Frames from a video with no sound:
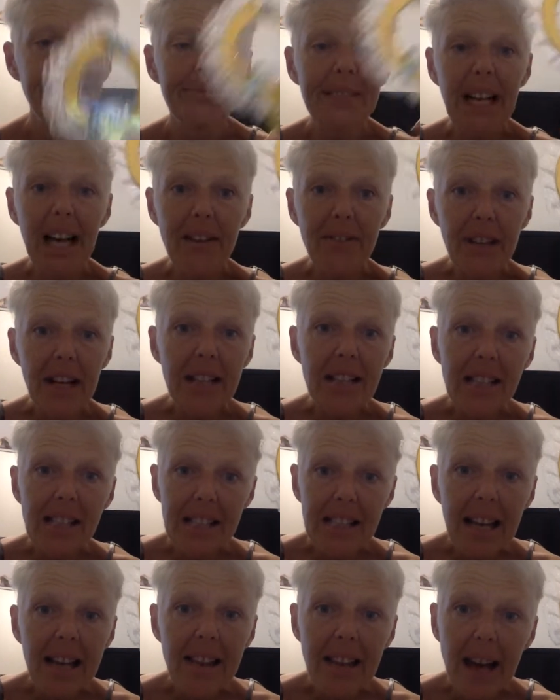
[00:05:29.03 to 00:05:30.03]
I've yet to
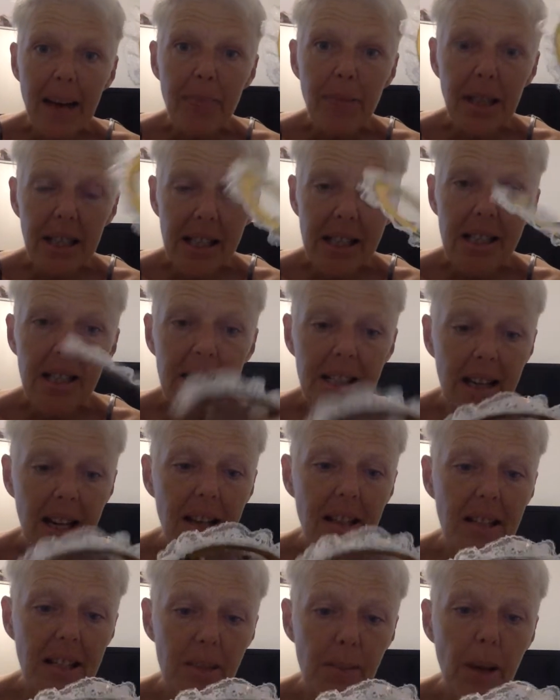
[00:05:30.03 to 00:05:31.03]
say that, but this is
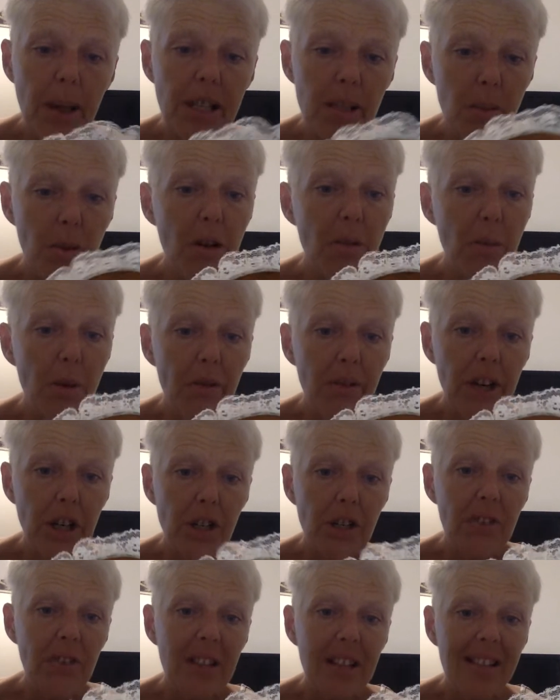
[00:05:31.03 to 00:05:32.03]
a specimen of
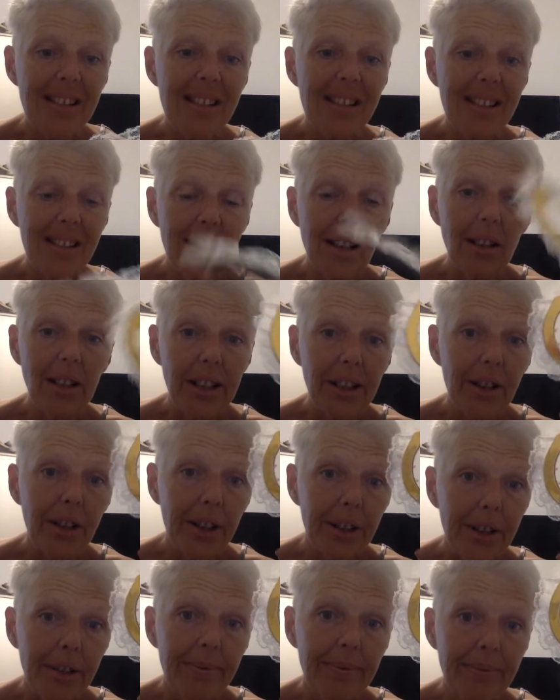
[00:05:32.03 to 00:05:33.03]
perfection. This is lily
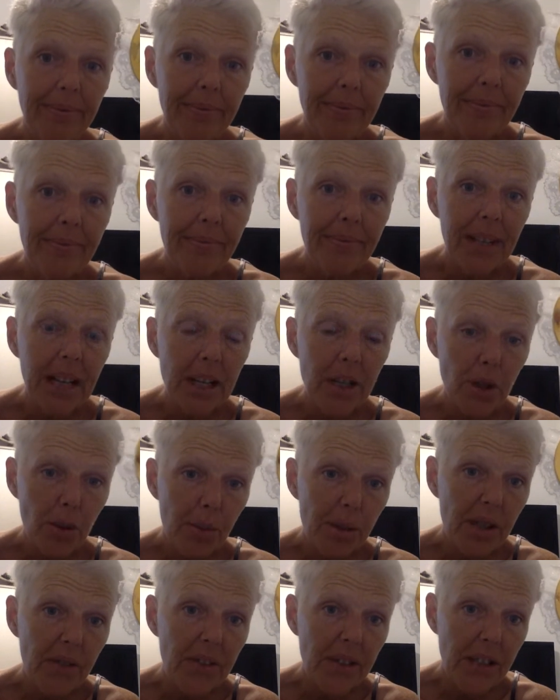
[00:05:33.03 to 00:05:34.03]
good in
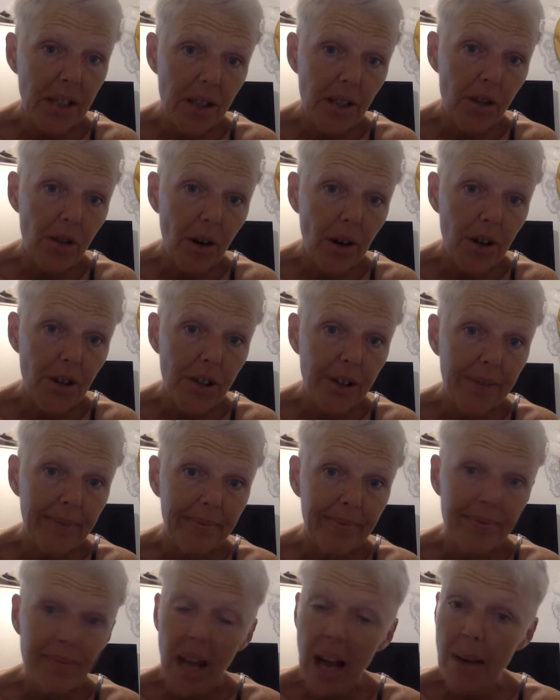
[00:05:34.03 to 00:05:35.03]
terms of its construction.
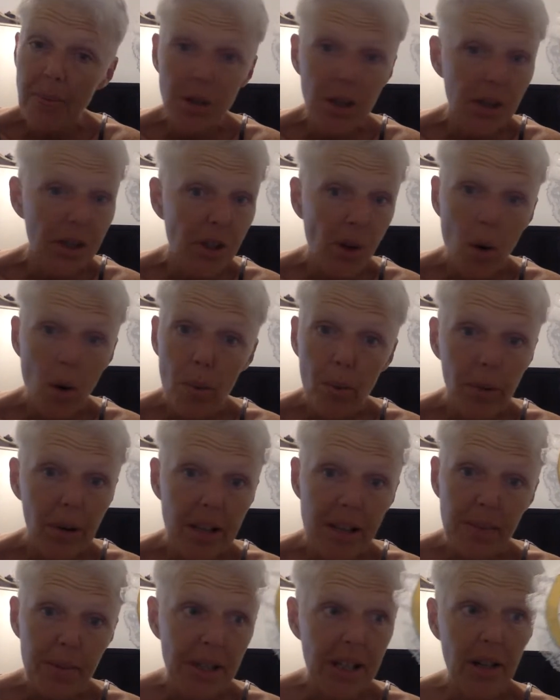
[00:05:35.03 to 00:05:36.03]
I'm just so
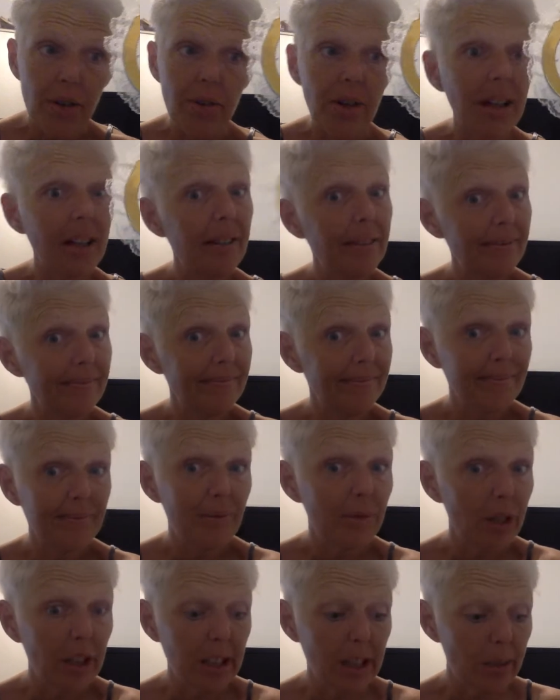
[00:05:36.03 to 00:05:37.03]
impressed, Miss Hendrick.
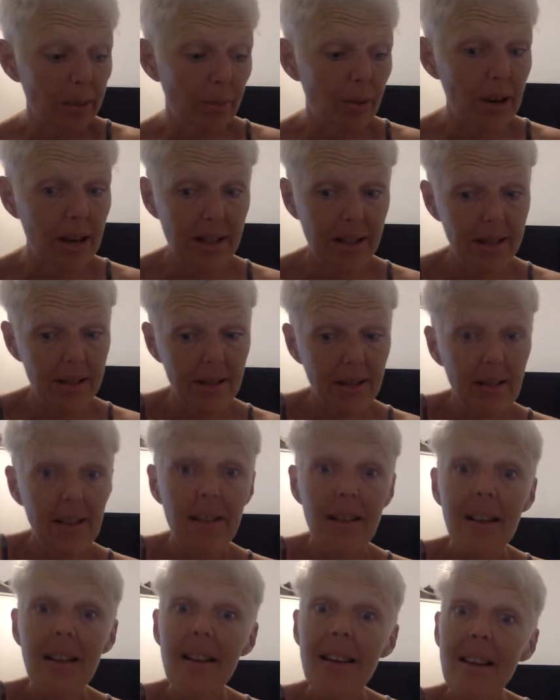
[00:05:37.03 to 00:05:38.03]
Really impressed.
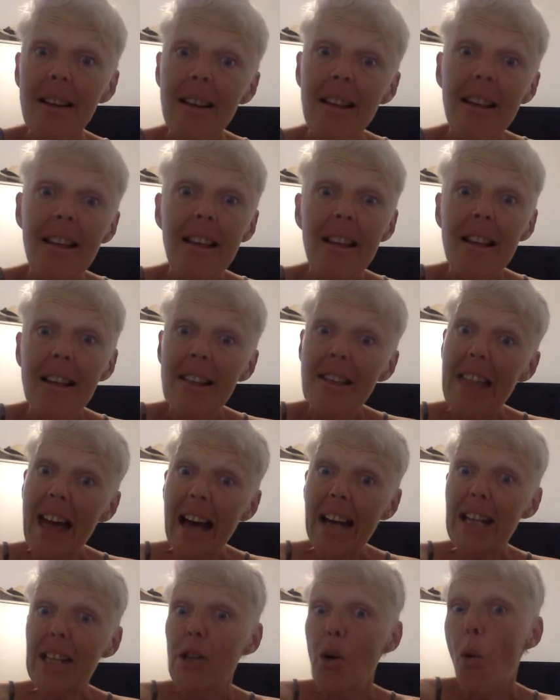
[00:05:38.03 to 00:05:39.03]

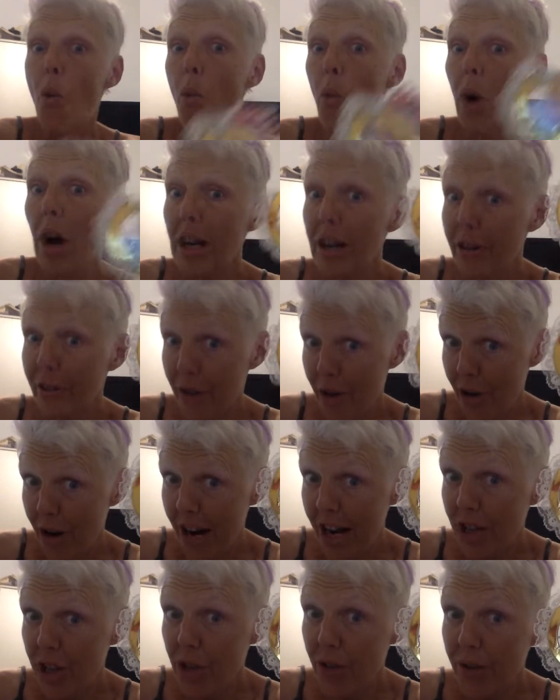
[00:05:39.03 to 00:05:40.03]
That is one of her
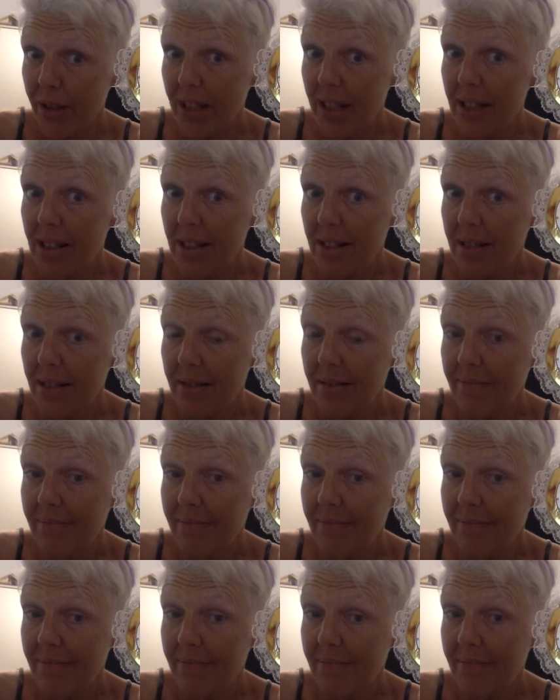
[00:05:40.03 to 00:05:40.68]
entries.